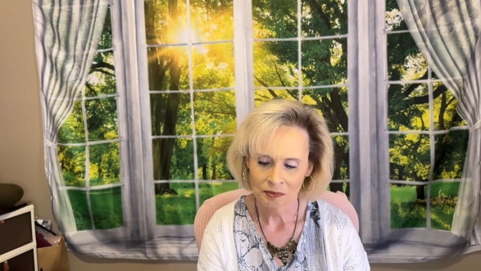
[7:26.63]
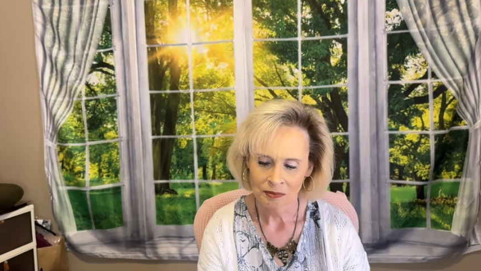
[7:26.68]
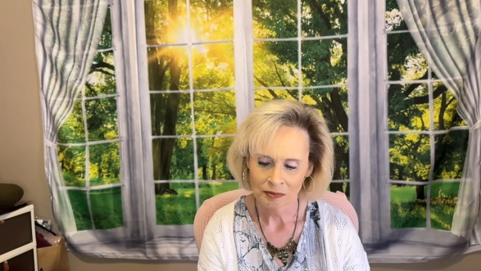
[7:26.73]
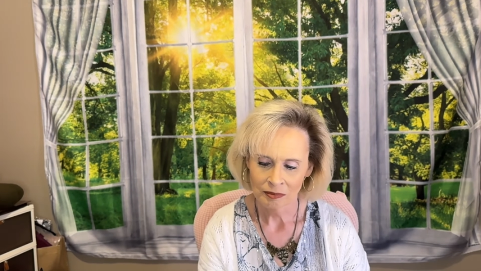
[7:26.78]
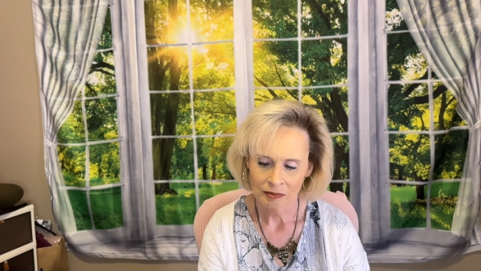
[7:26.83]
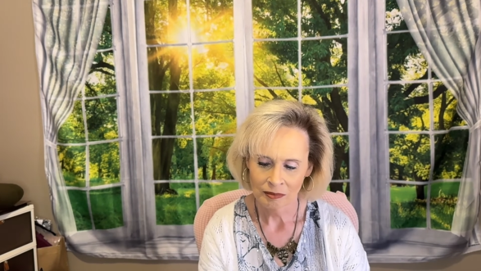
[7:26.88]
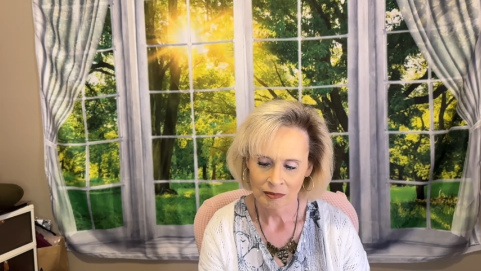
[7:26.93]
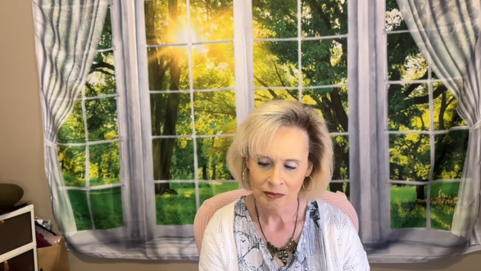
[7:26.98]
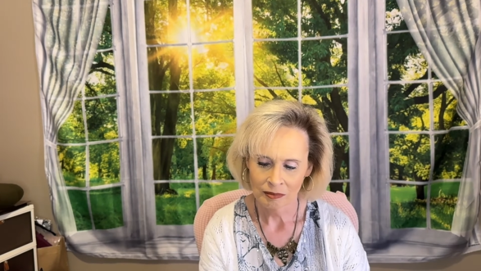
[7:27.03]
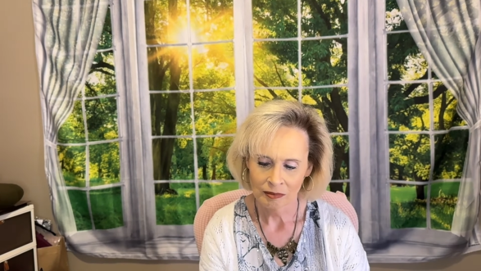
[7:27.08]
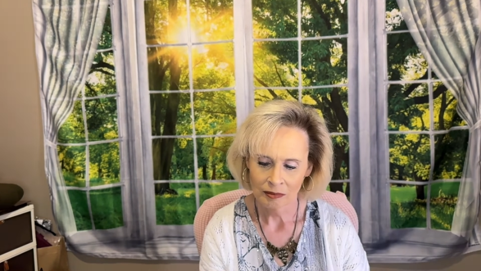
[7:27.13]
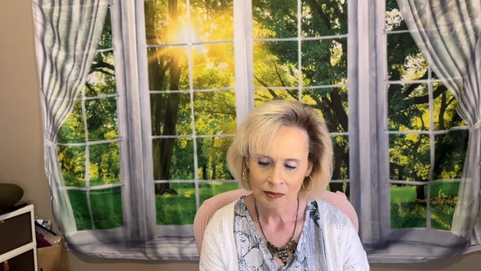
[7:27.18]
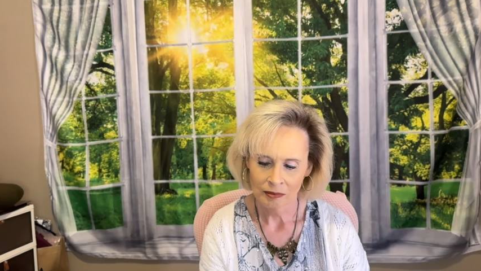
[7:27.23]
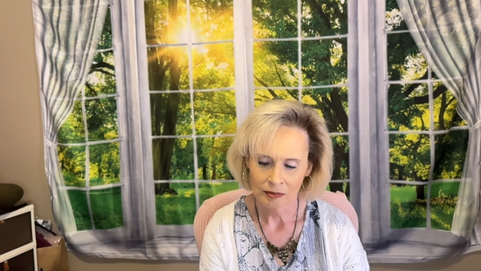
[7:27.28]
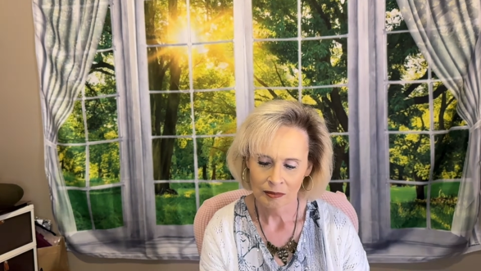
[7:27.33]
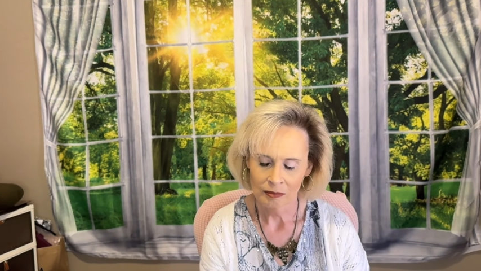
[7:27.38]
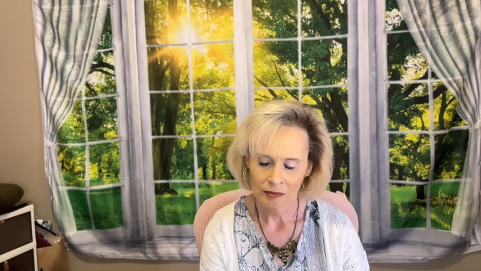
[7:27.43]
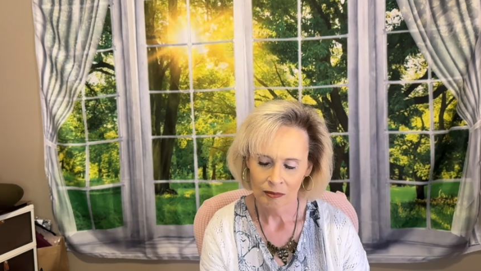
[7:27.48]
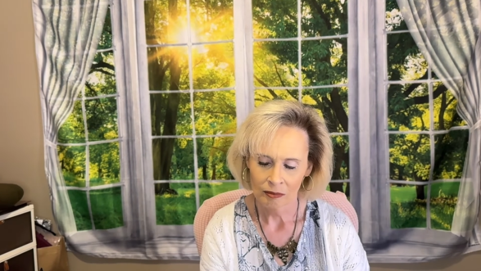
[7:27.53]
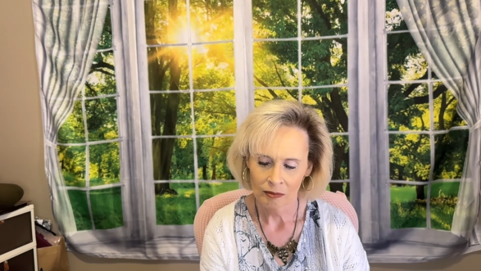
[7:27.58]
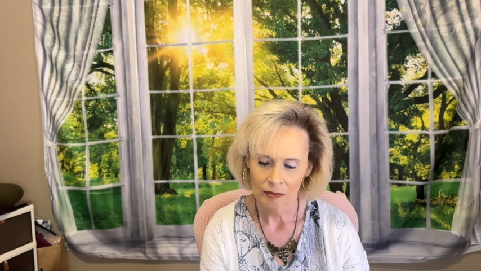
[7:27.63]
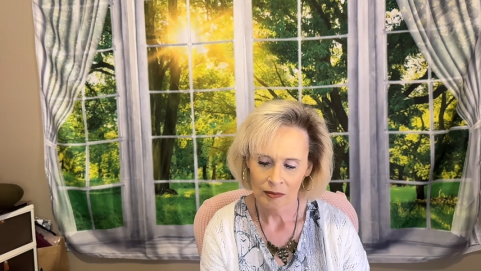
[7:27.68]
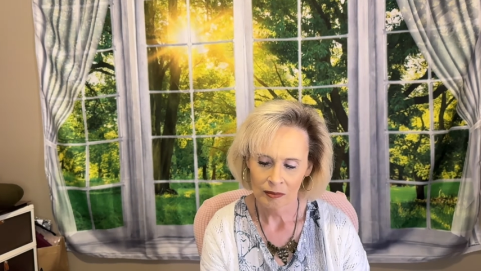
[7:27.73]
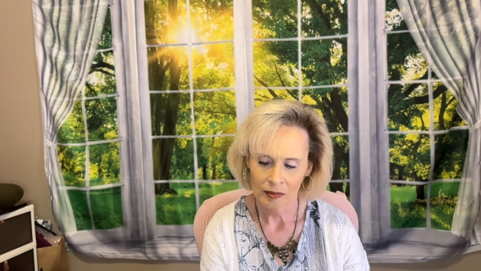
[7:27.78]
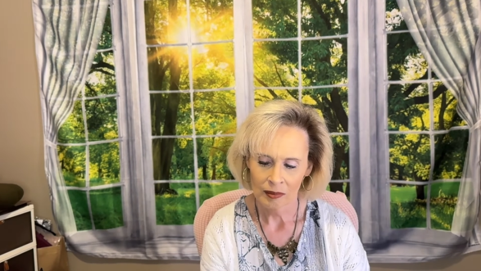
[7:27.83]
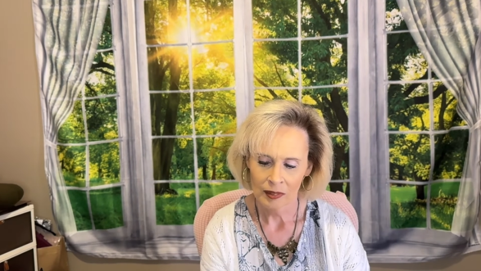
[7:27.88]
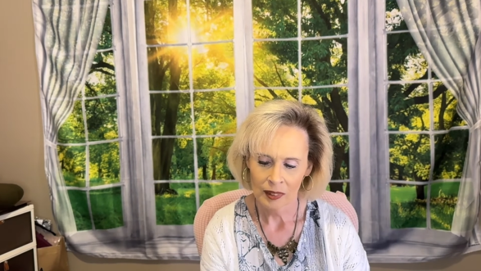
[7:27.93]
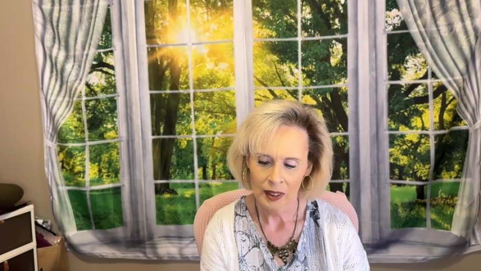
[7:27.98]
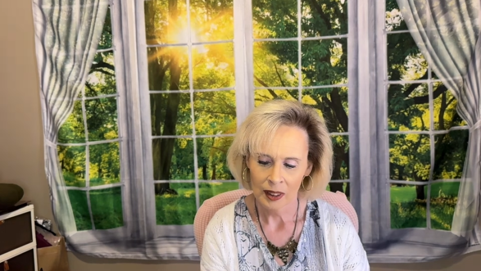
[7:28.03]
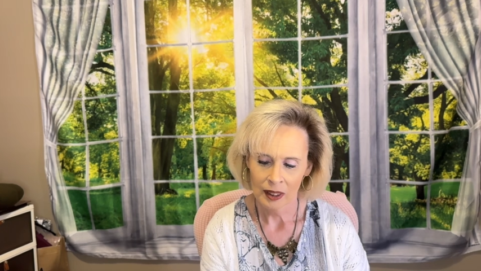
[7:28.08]

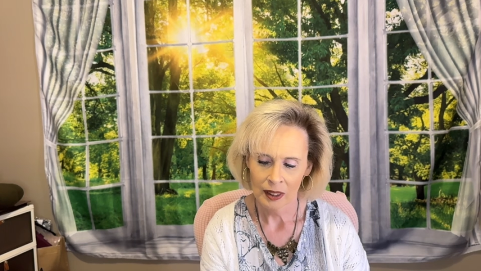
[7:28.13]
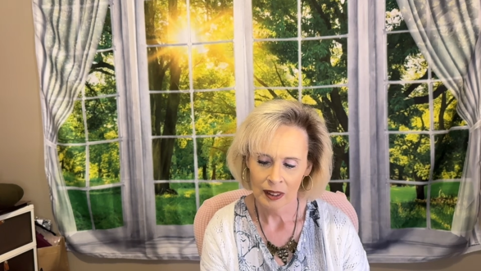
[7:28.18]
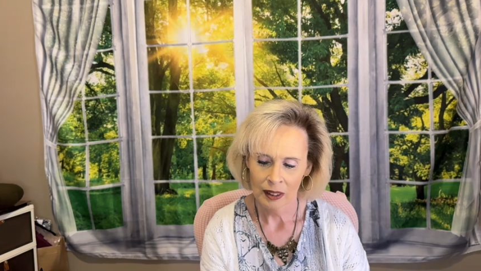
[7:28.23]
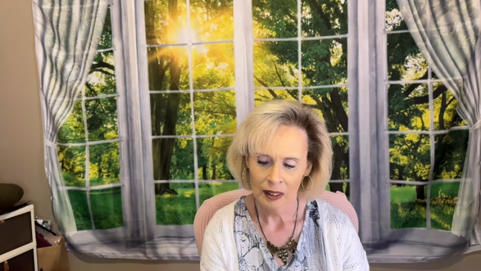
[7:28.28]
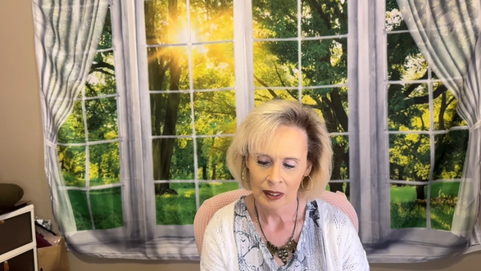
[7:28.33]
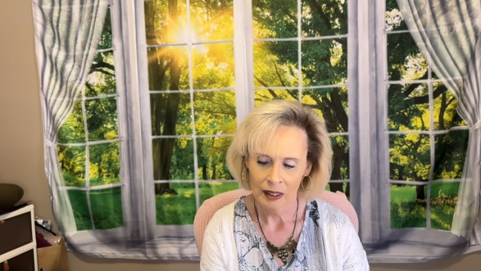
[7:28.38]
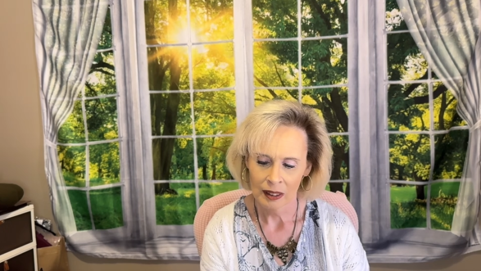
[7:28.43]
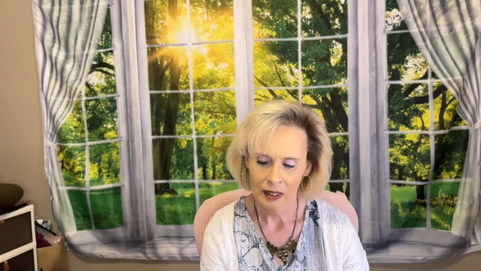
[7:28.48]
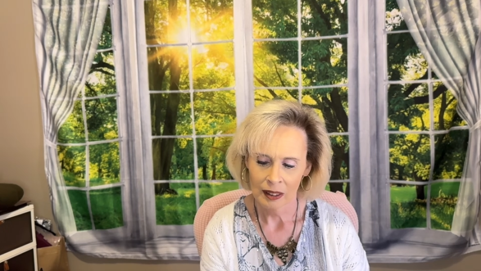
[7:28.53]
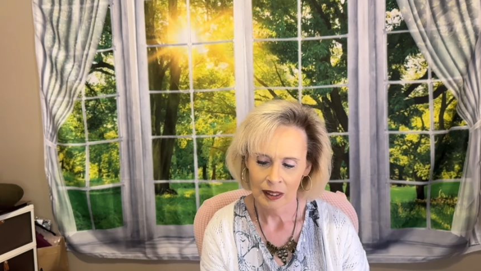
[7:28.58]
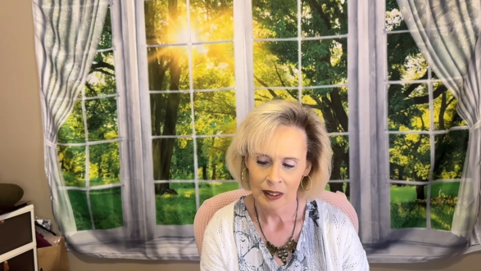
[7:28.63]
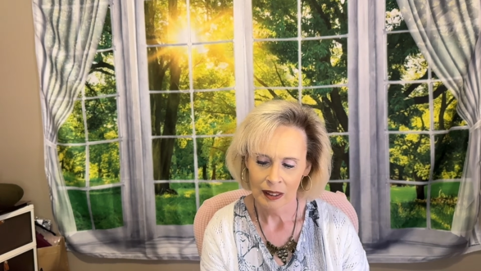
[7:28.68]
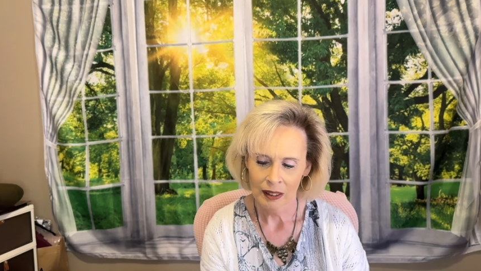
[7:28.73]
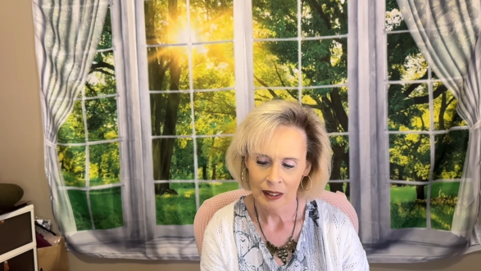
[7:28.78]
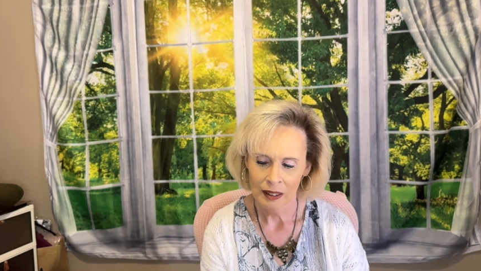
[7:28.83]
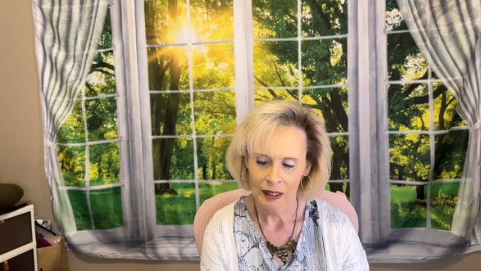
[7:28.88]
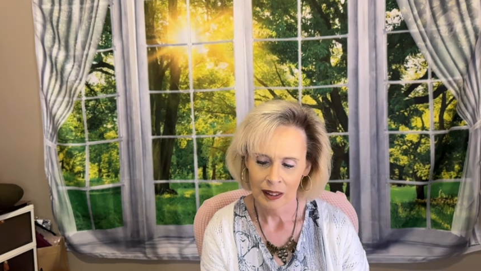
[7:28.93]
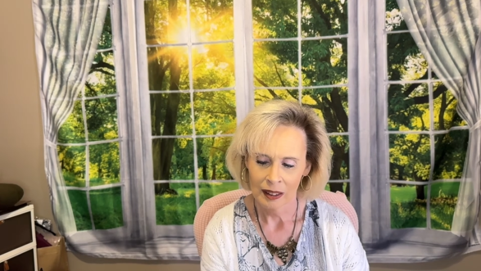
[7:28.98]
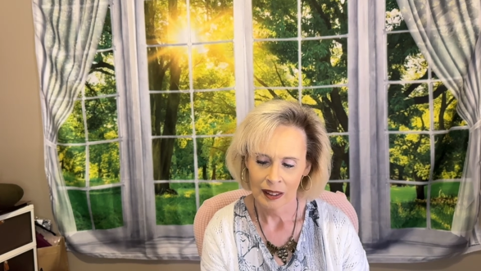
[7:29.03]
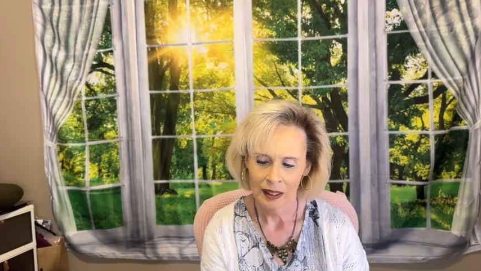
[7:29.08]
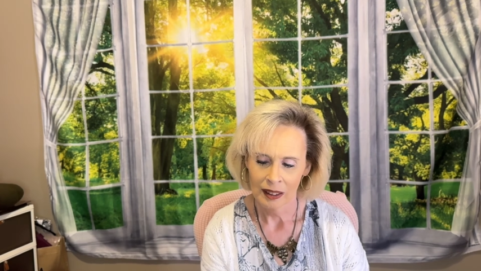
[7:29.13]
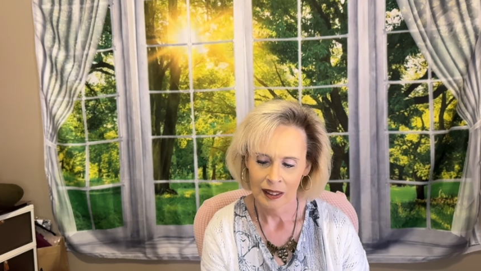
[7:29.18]
[no speech]